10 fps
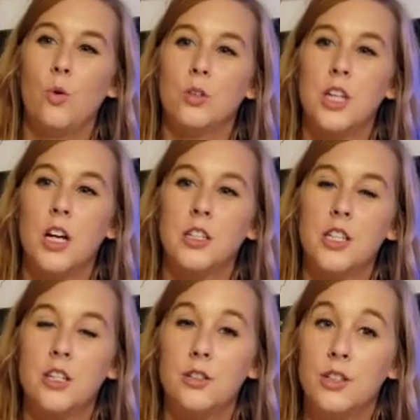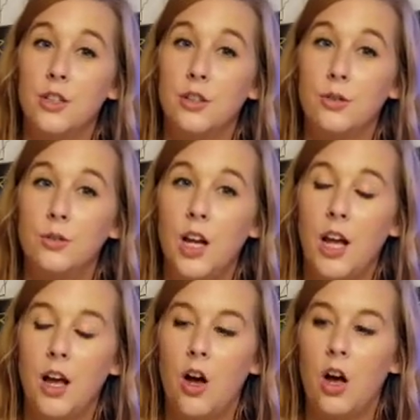We'll talk to you soon.
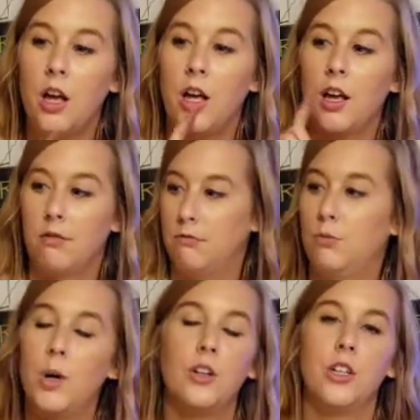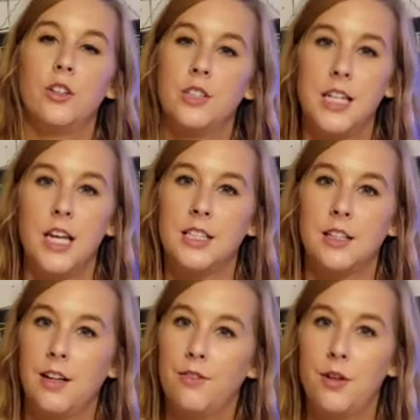Well, you'll see us in
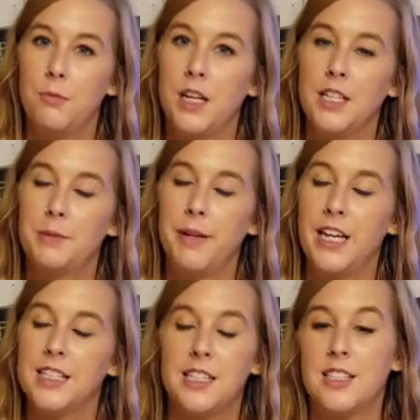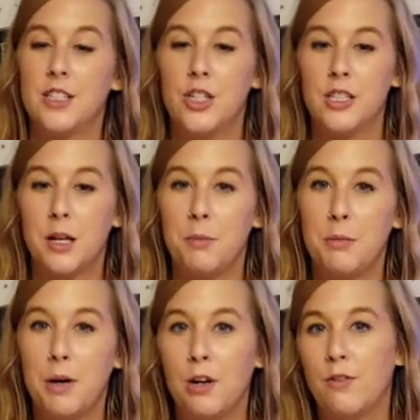a few minutes because this is just going to be
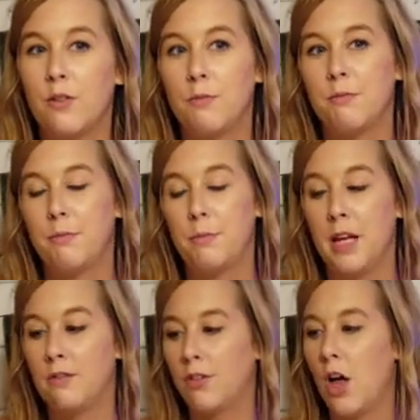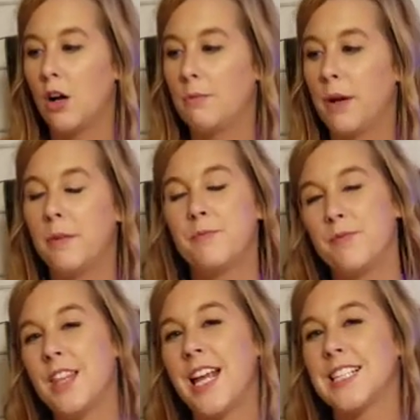part of a big vlog. But
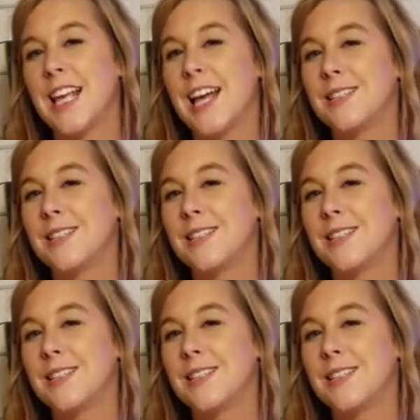thanks, guys.